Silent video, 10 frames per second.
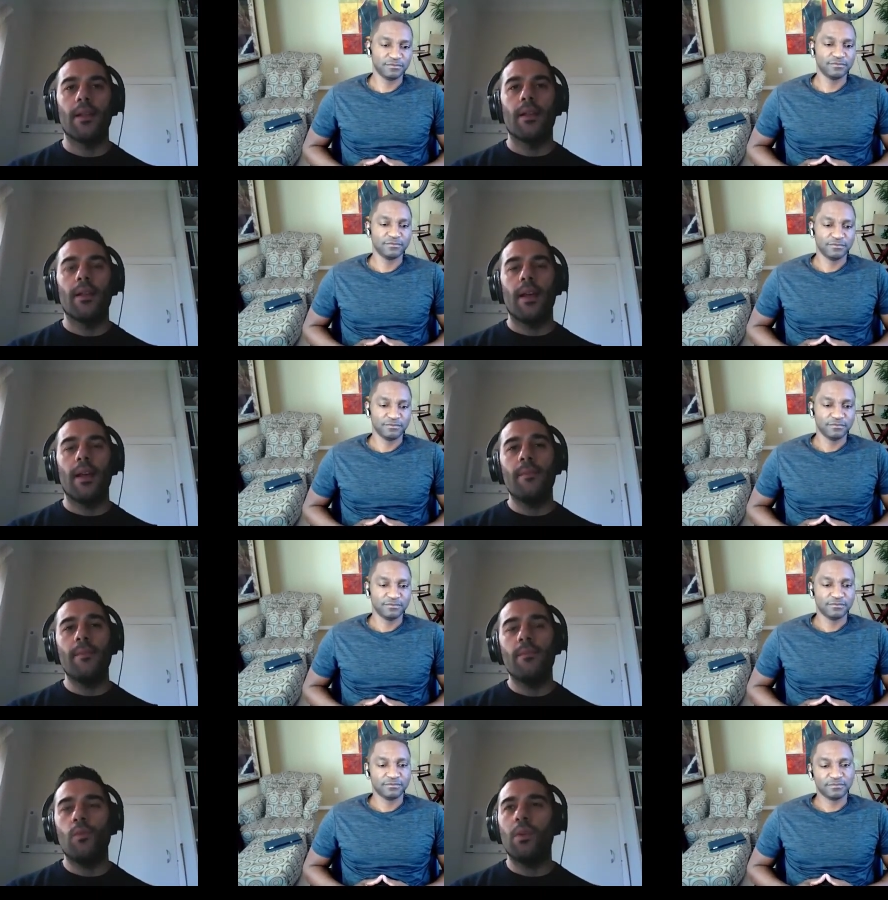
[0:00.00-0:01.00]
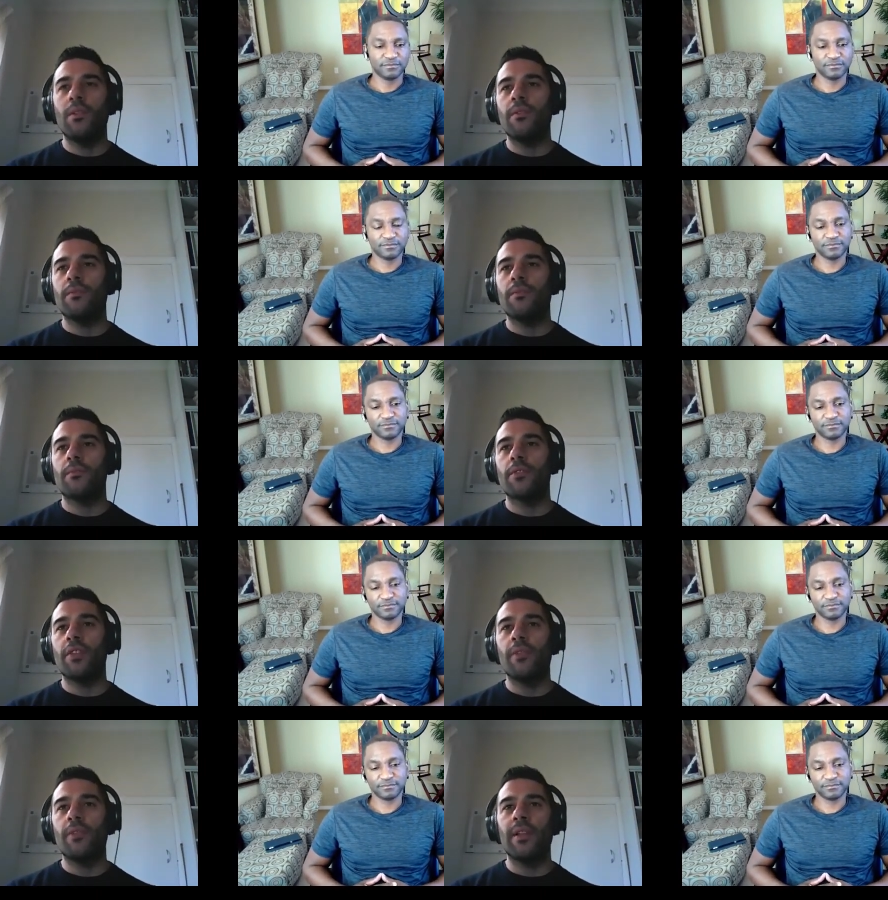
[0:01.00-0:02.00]
Speaker 1: Well,
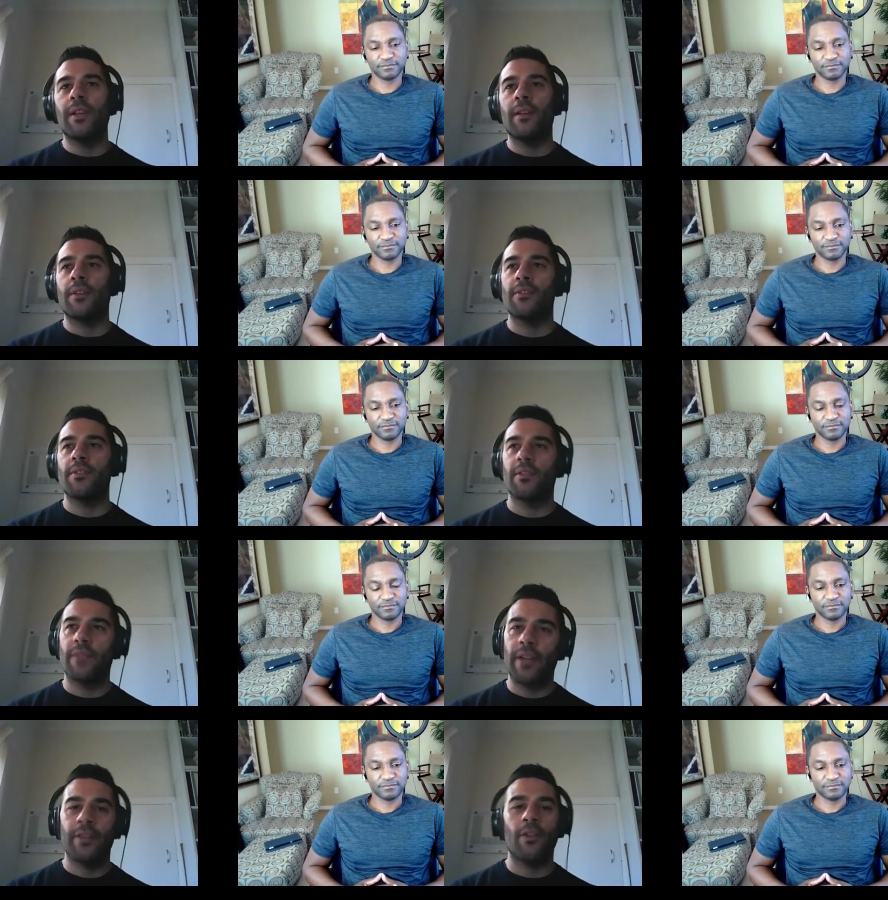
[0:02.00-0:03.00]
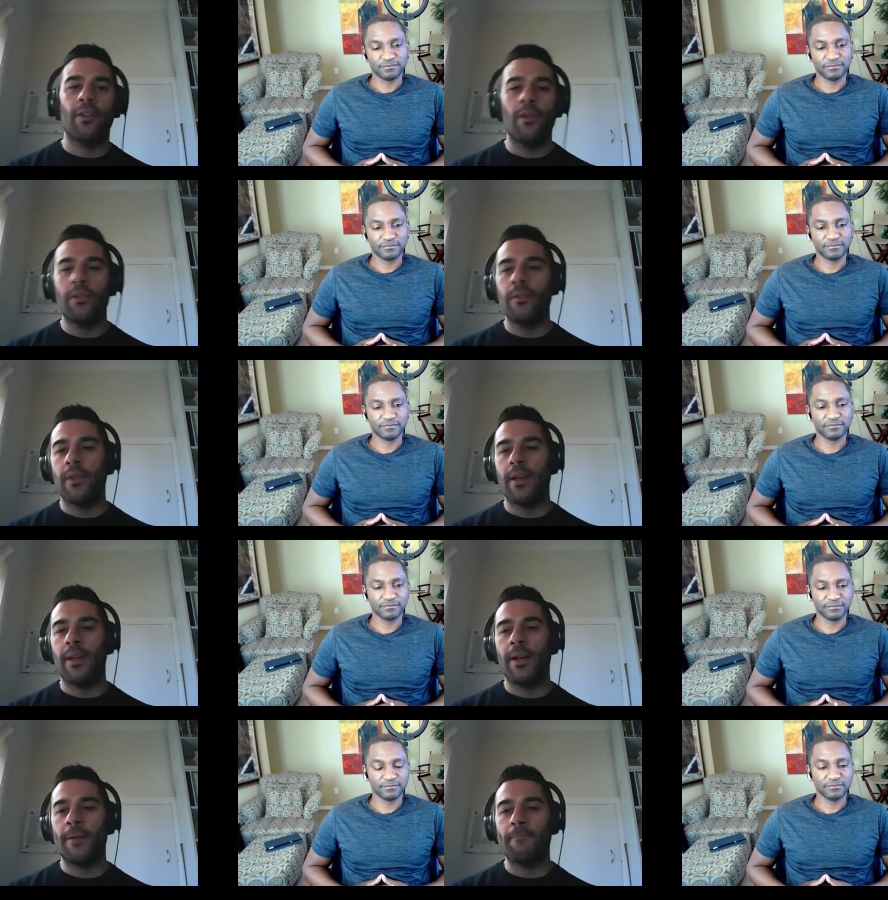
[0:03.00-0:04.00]
generally, I sort of carried on,
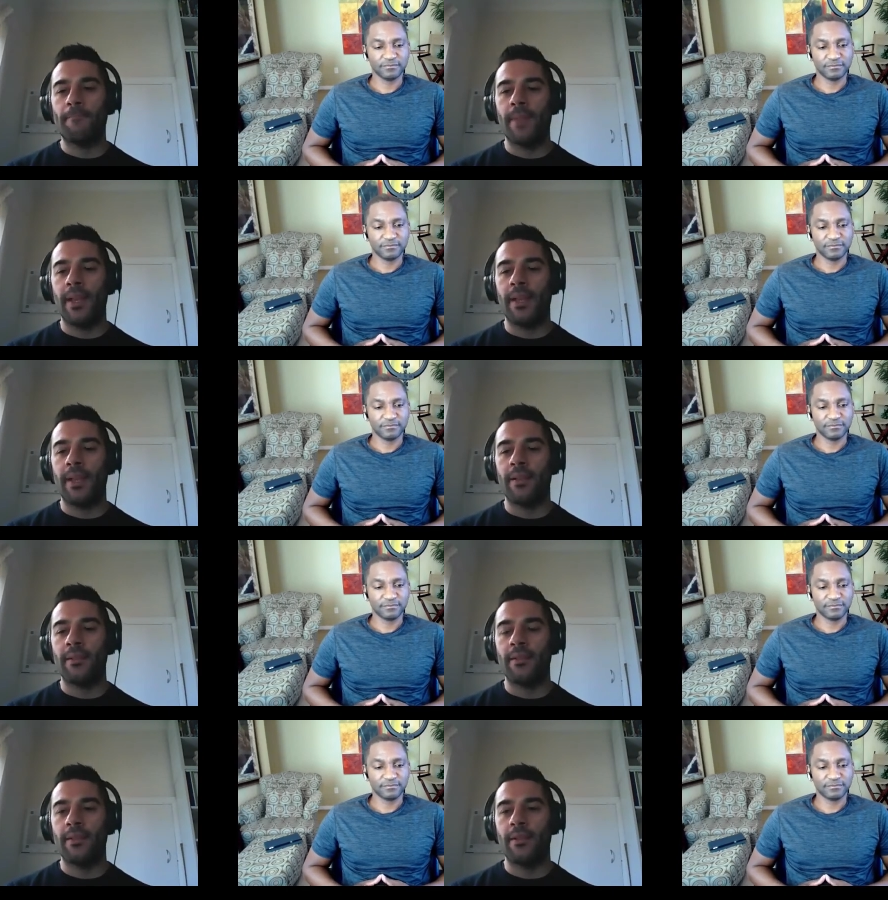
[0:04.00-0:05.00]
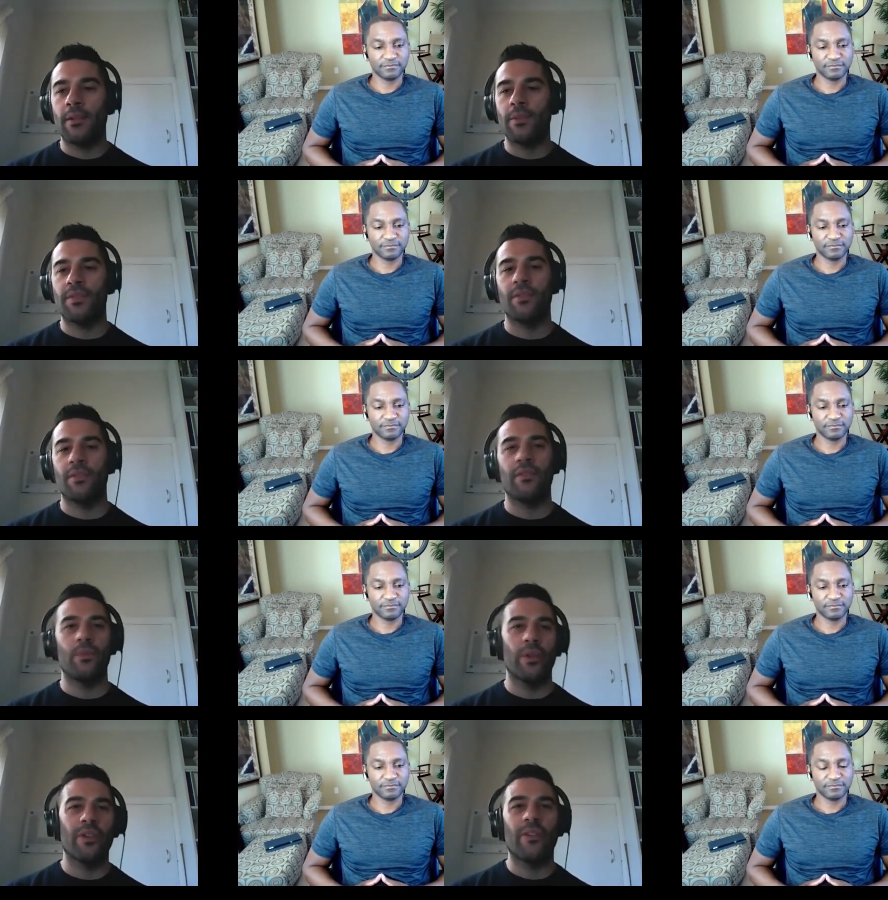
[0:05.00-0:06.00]
and I would sort of
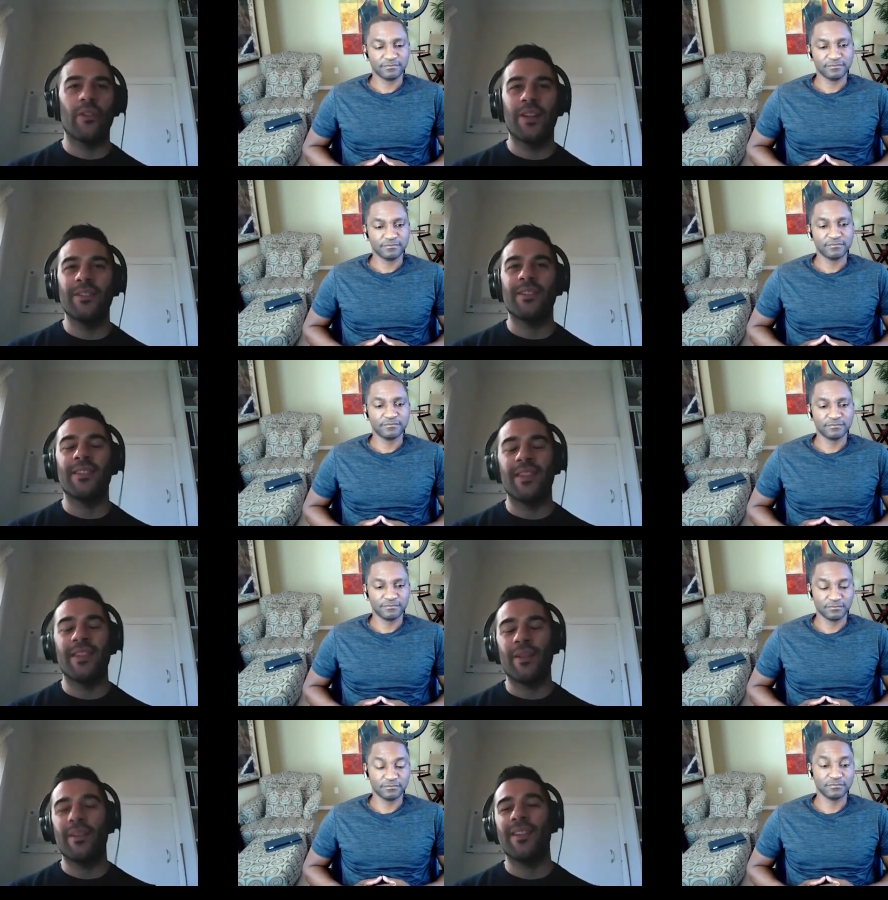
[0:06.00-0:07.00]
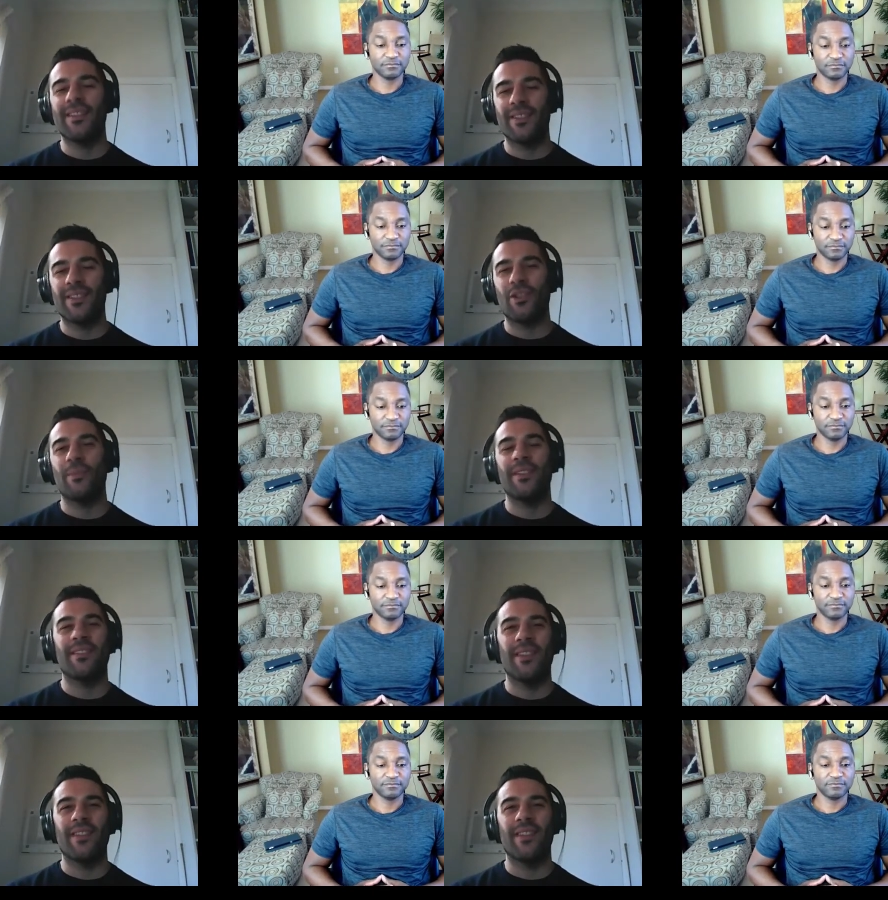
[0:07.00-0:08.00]
work around it, and I think that's a common
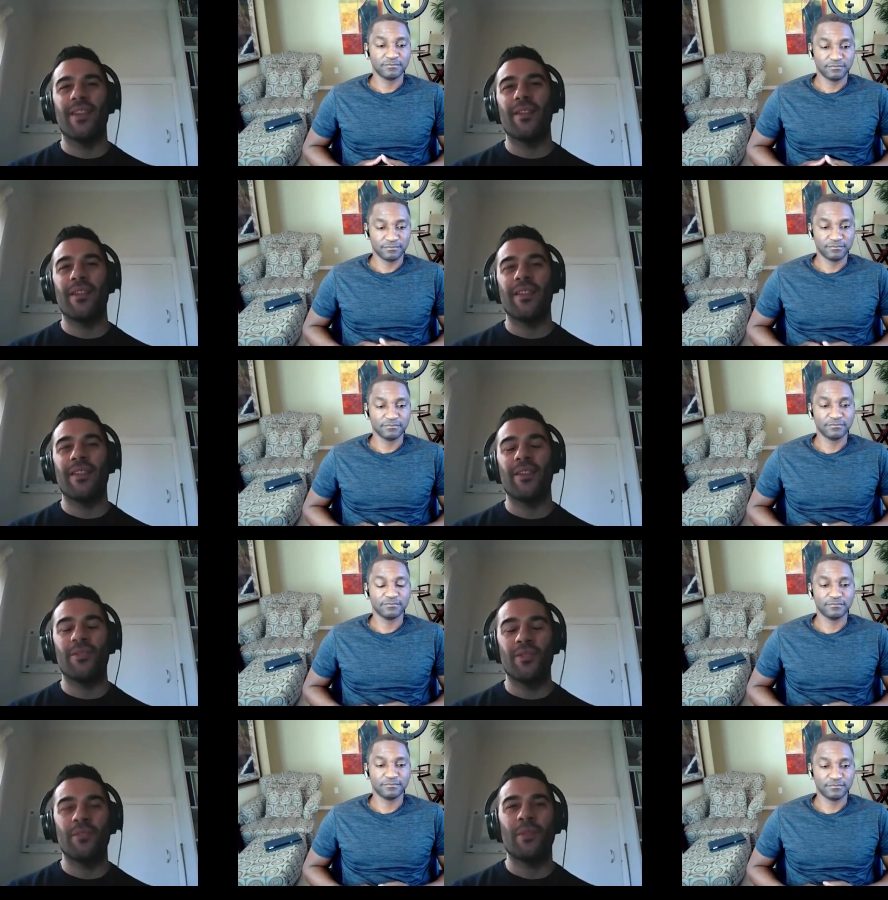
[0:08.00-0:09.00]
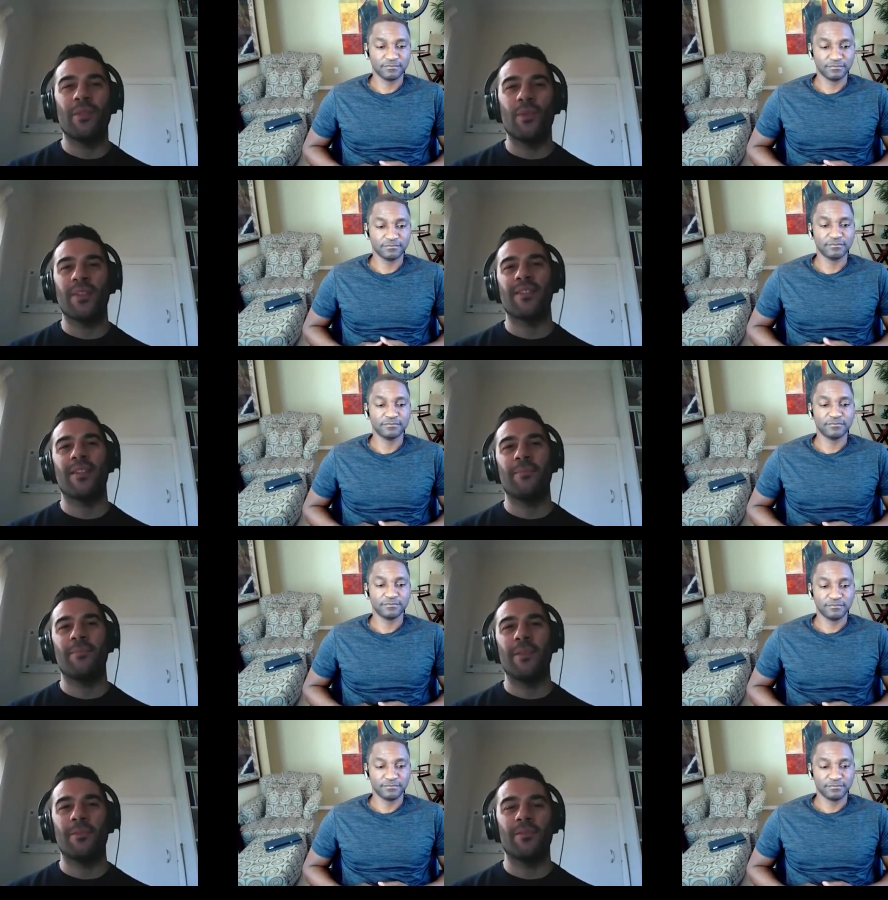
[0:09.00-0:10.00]
thing that you told me once, that
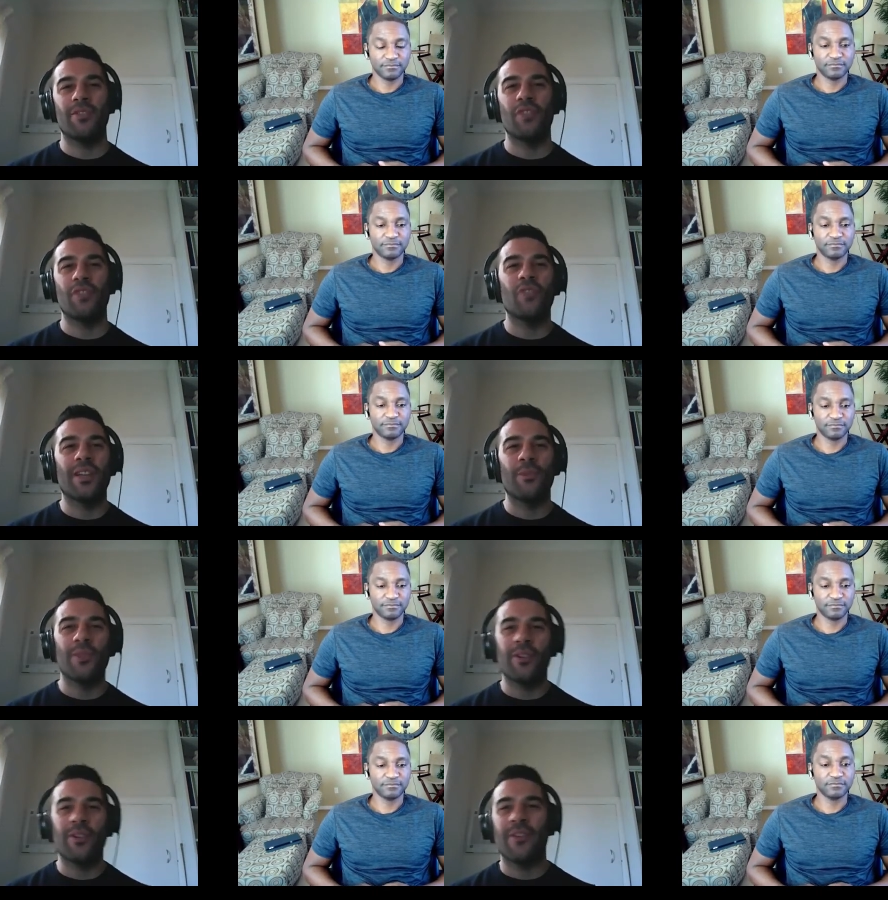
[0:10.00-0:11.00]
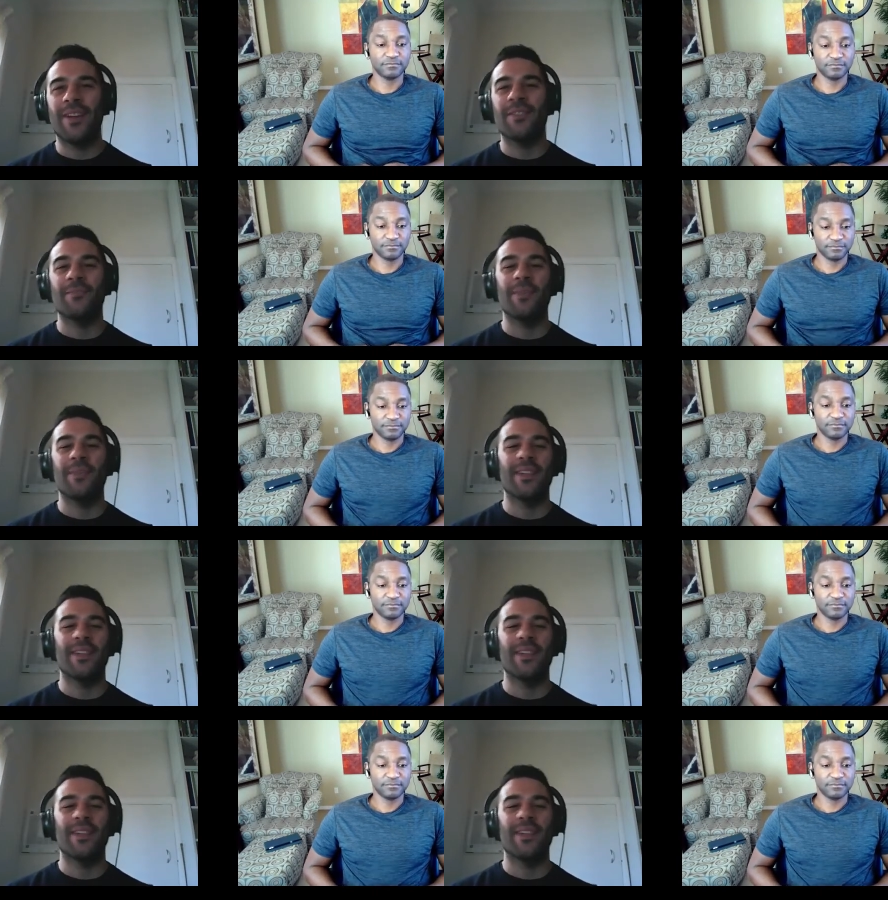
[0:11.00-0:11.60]
people generally work around, but